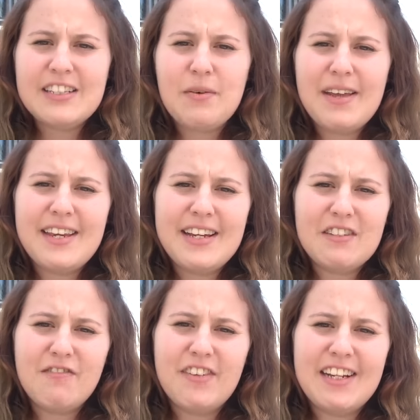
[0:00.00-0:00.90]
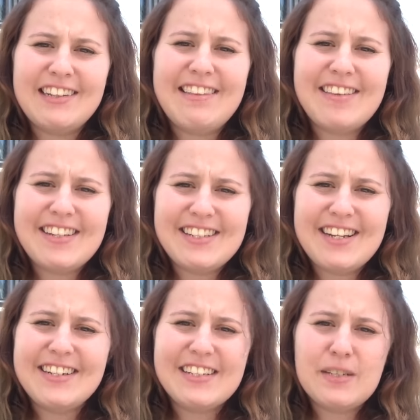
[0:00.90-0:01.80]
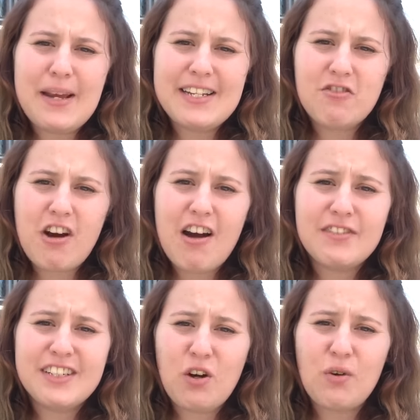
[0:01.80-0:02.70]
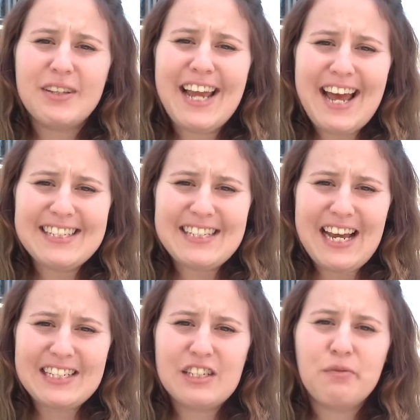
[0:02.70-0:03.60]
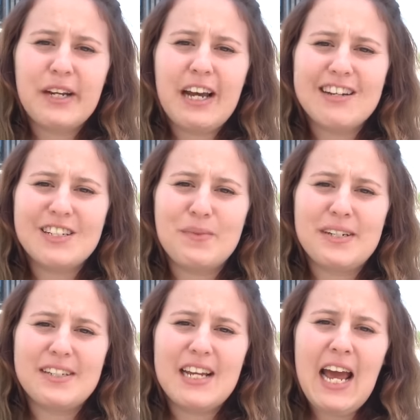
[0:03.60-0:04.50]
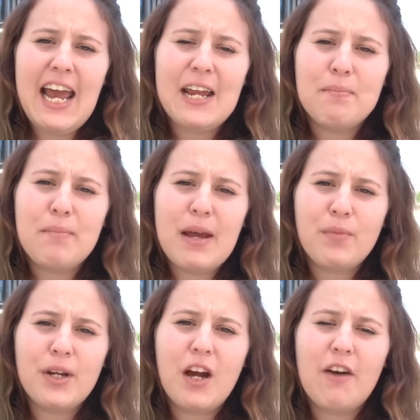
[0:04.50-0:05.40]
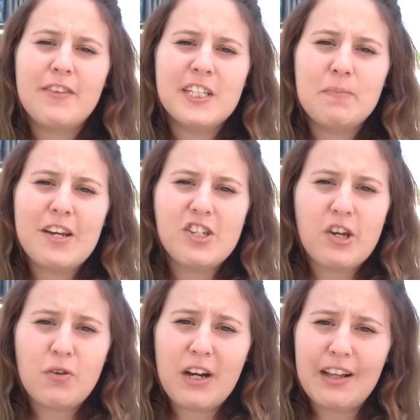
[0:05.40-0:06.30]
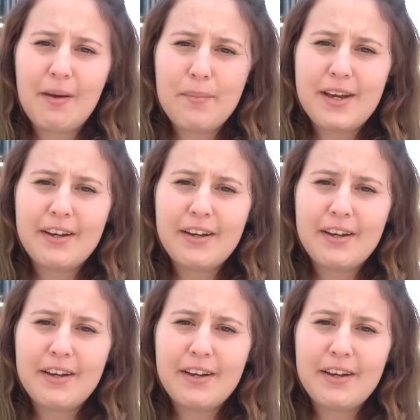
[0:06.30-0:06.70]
So I think it's fitting that this Cygnus spacecraft is called the SS Rick Husband, in memory of the Space Shuttle Columbia